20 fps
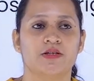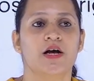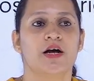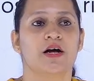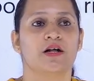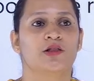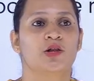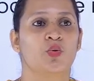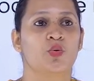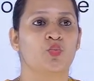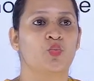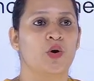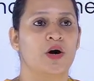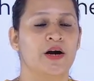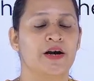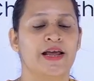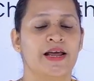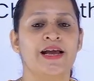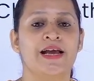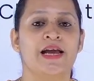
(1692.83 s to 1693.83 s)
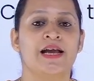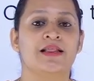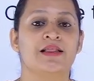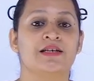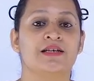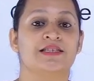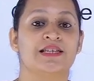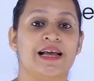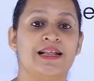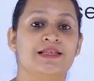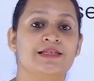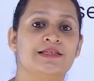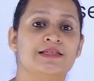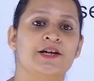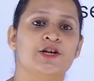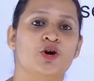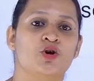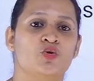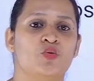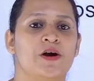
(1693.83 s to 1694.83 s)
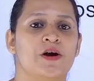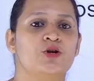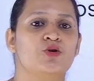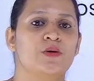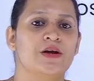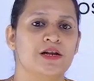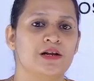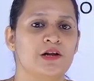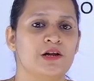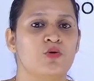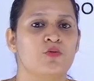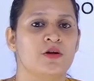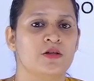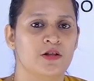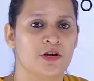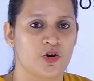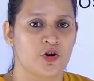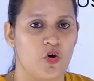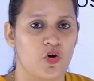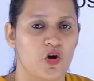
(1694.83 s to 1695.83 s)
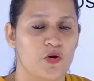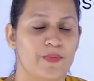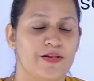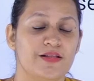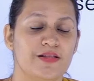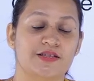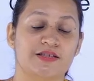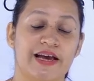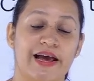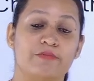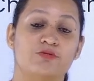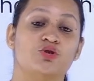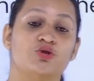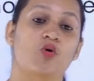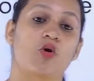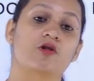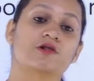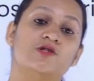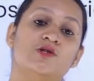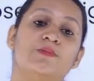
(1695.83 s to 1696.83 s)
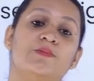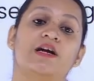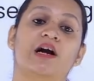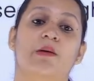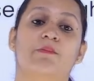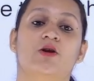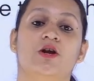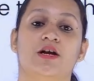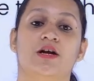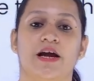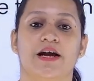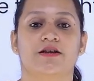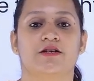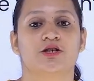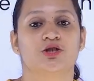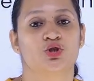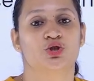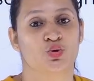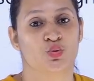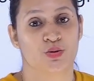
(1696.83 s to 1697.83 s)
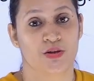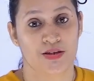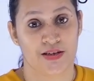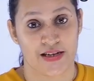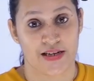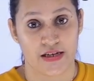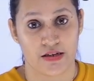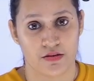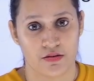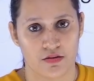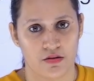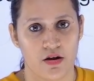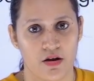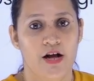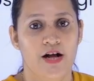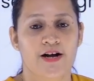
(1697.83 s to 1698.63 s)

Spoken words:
the wording in the sense that you're going to include in the document, the same should also be communicated to the reader.